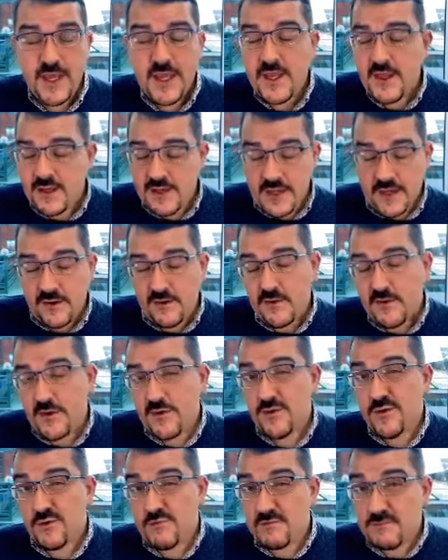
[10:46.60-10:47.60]
Now,
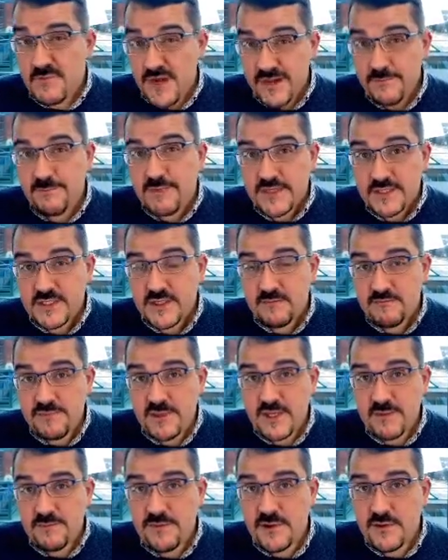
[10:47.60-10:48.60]
there might be some
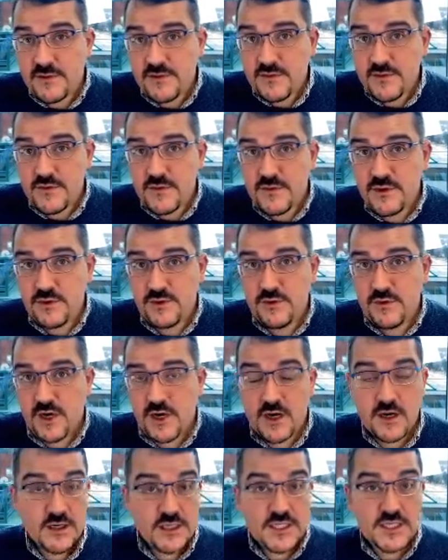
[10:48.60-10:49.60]
people who
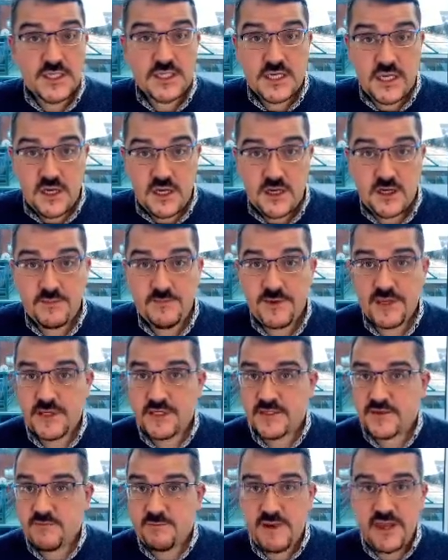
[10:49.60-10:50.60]
are stuck because
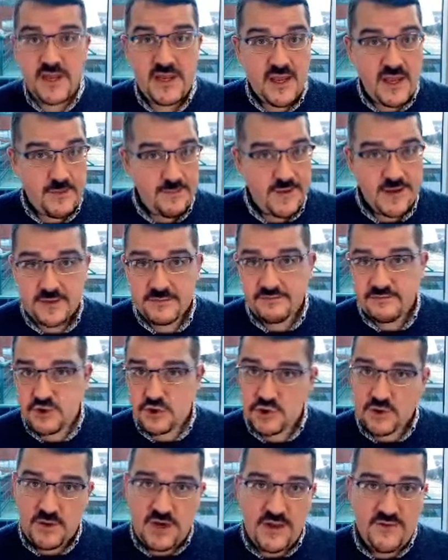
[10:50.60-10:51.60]
of pandemic
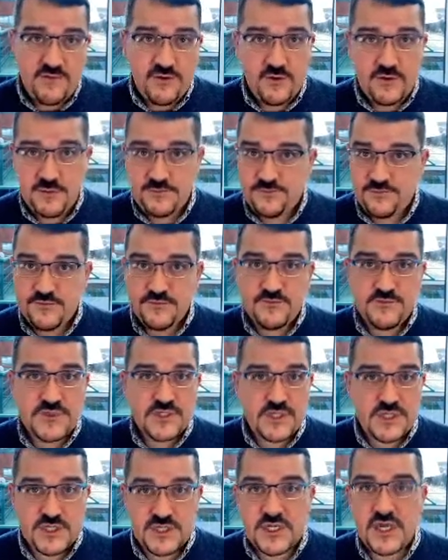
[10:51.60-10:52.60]
travel
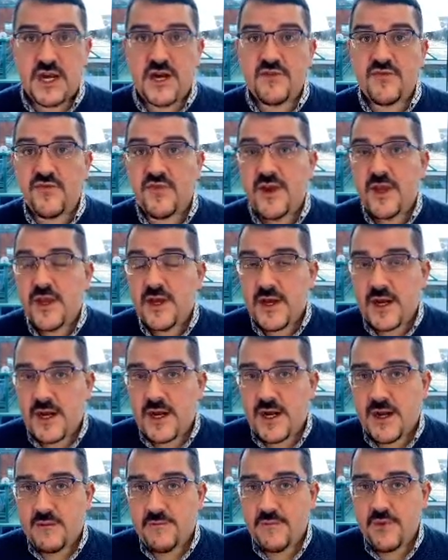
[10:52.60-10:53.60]
stuff,
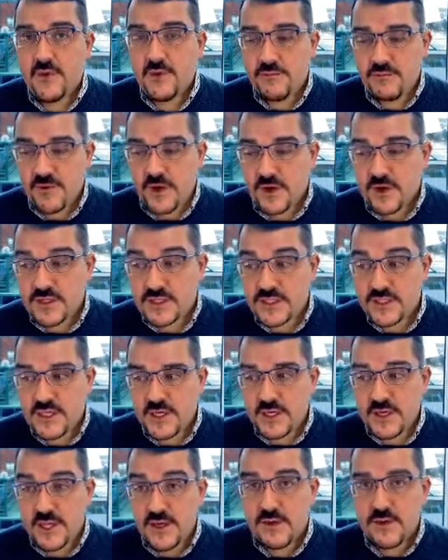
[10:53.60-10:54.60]
who are
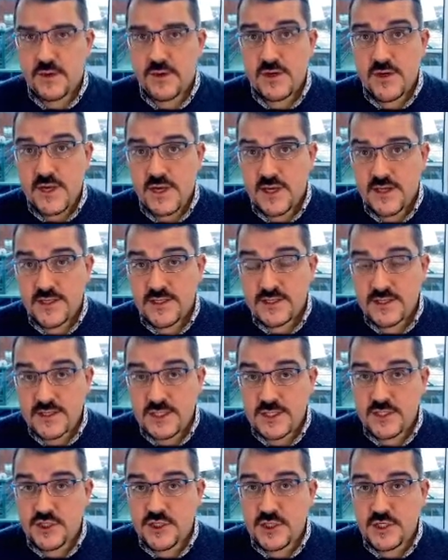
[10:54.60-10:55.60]
stuck and who are not in
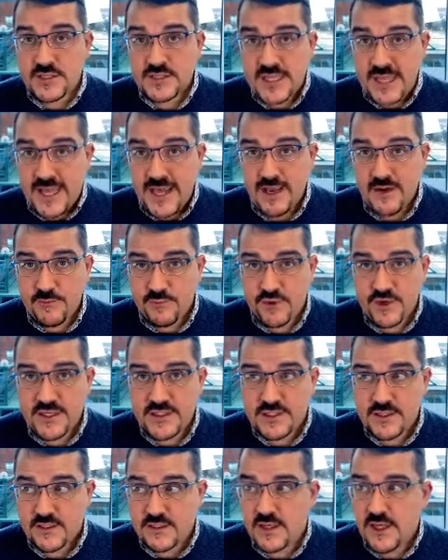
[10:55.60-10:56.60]
St. John's at
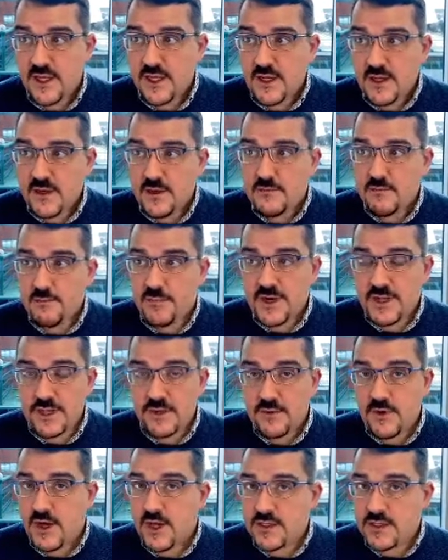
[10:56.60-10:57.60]
present. But you
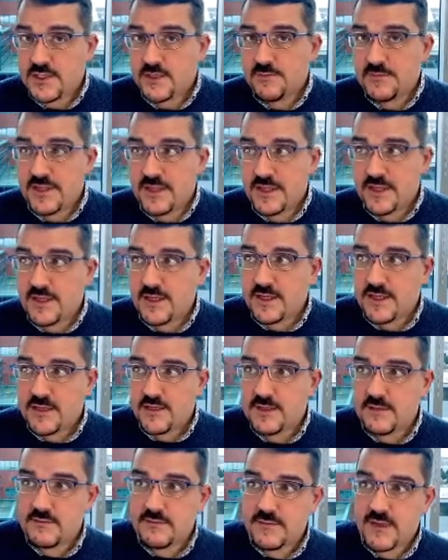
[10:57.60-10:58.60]
ought to
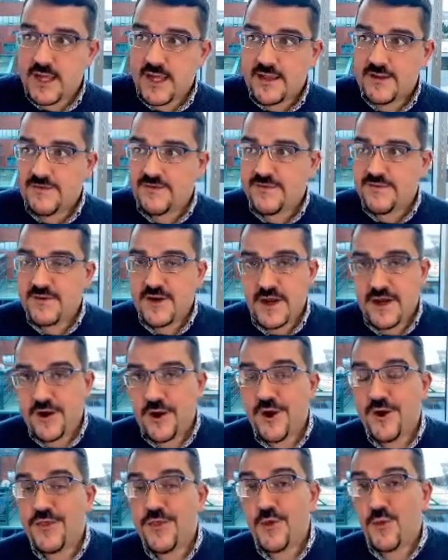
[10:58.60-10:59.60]
be, if not
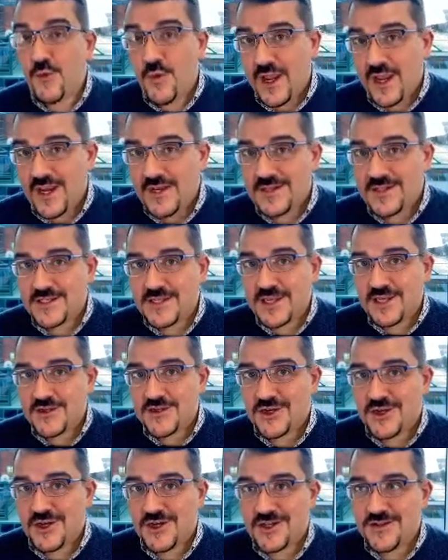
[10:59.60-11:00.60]
on the way to St.
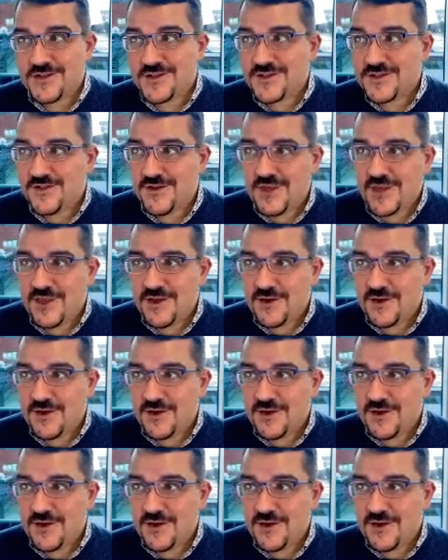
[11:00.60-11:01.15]
John's, then